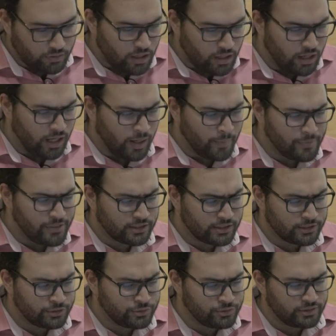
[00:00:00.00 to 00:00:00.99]
This
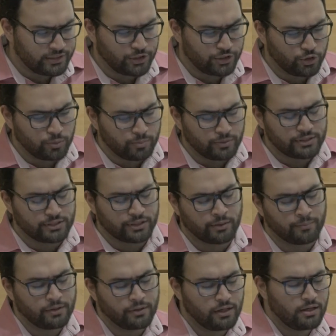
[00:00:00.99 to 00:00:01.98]
is using
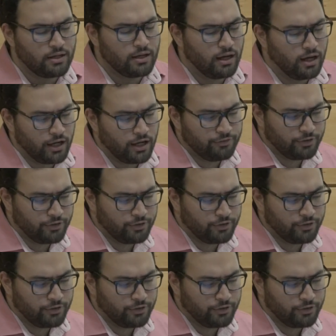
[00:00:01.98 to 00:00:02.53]
Cubism. If